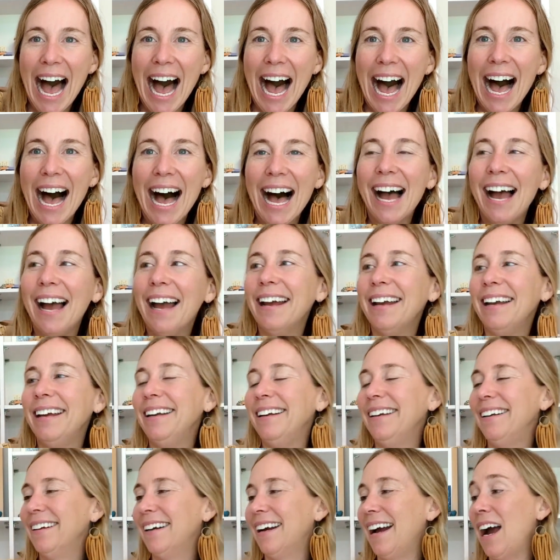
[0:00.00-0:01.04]

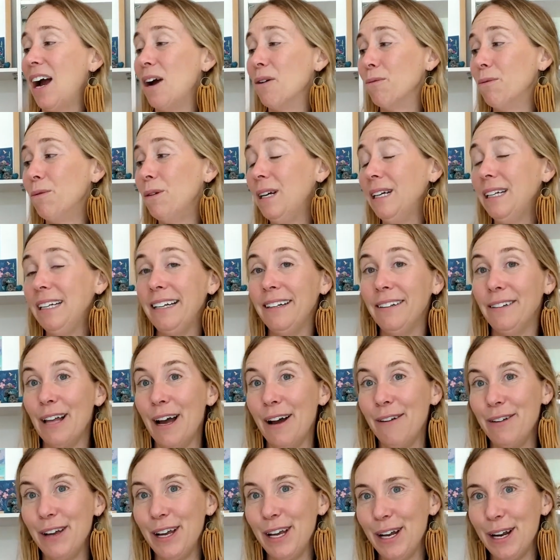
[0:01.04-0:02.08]
I really
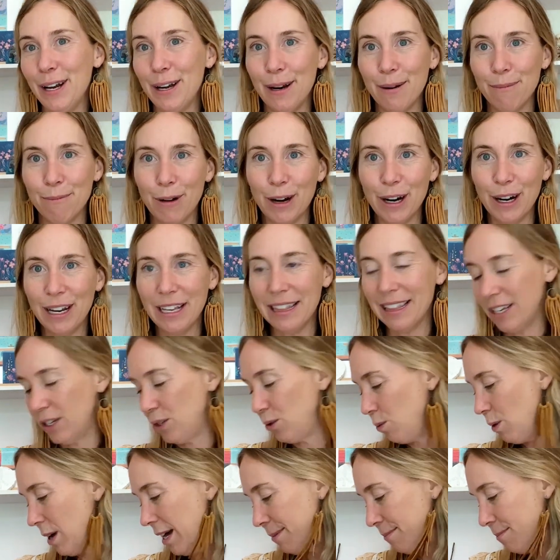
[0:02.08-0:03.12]
love it, and I'm wearing
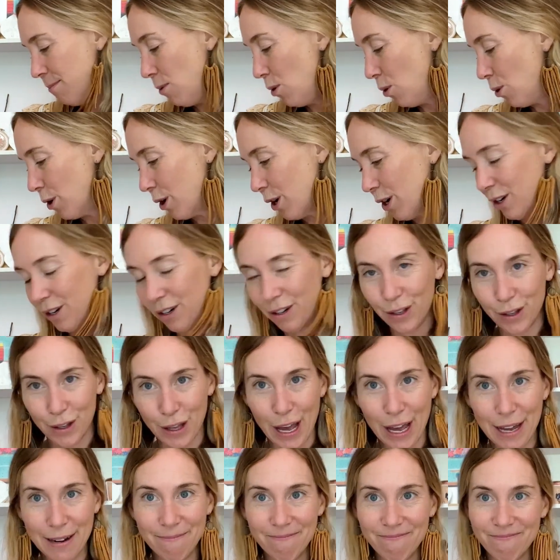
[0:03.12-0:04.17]
this one more
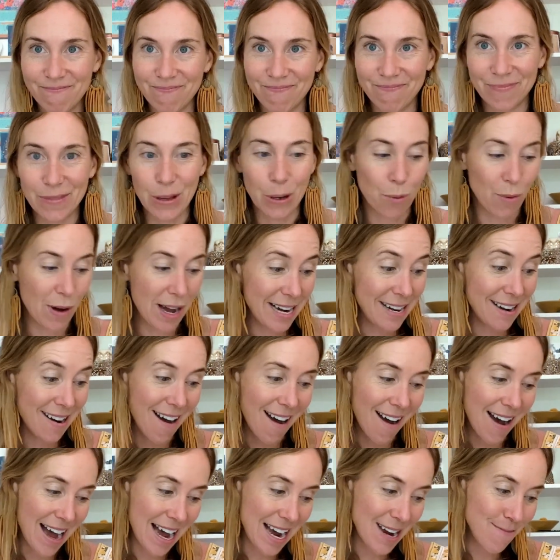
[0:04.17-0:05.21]
than the one
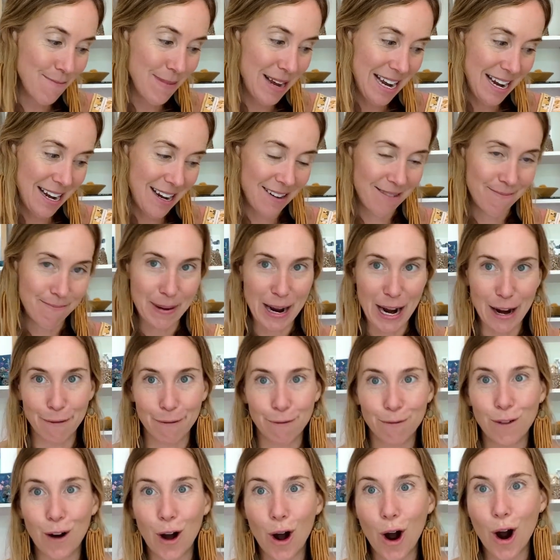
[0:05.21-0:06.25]
I made by
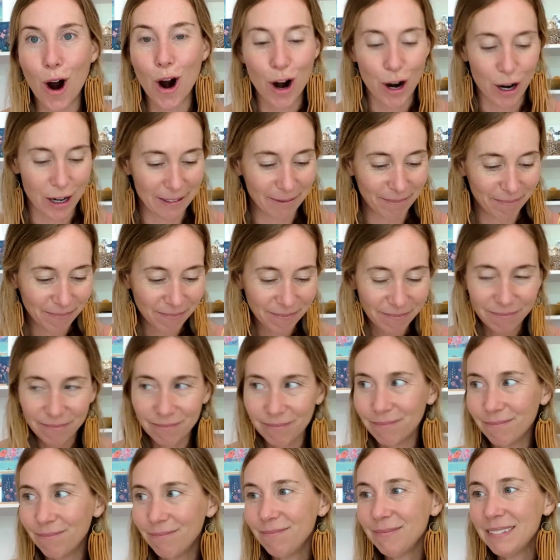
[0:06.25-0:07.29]
far.
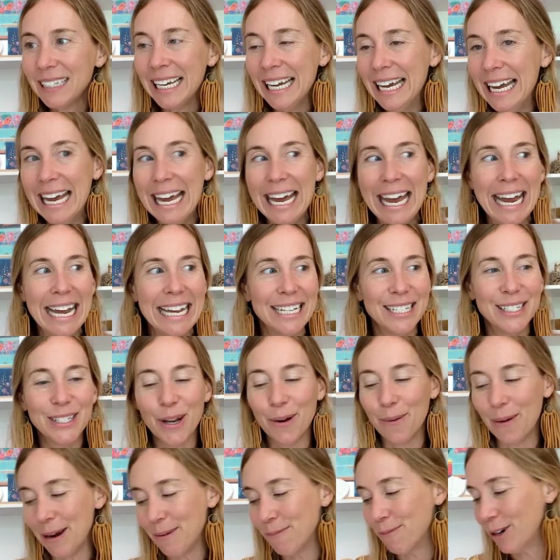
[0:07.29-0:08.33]

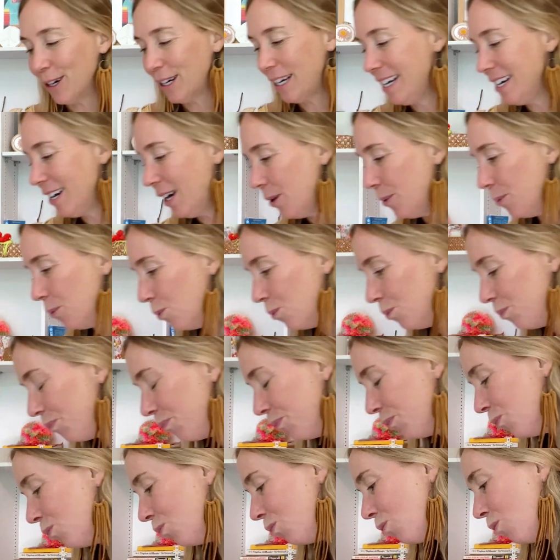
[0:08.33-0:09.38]
So I'm working on
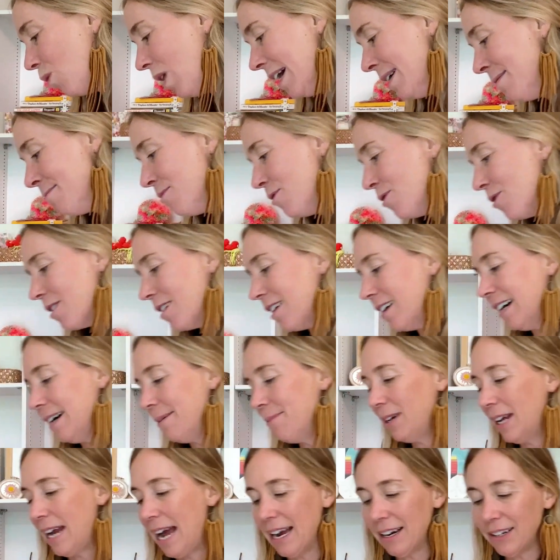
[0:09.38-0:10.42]
one more.
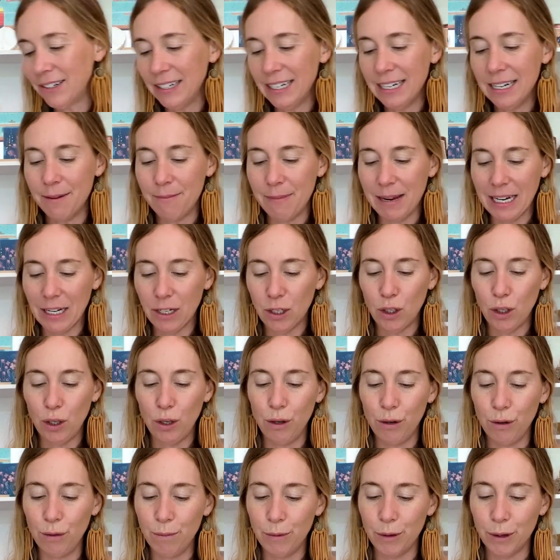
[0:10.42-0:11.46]
I'm actually going to make
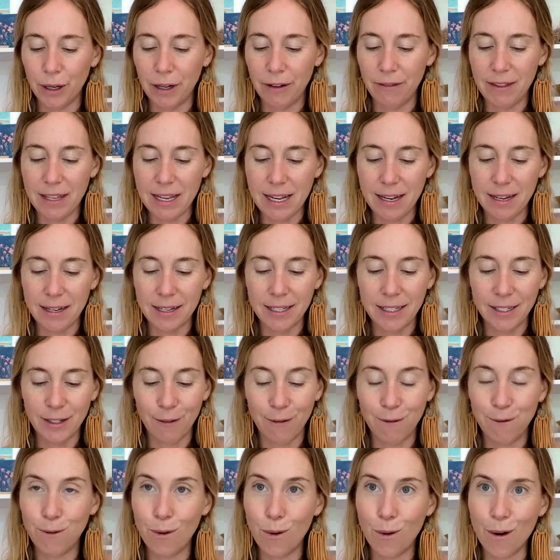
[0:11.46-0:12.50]
two more of these
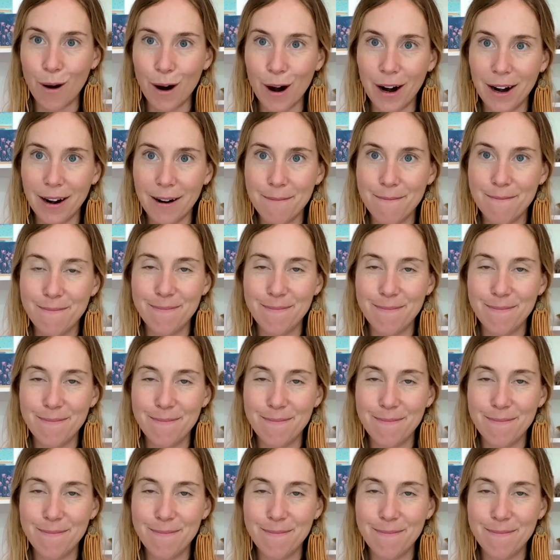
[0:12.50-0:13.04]
for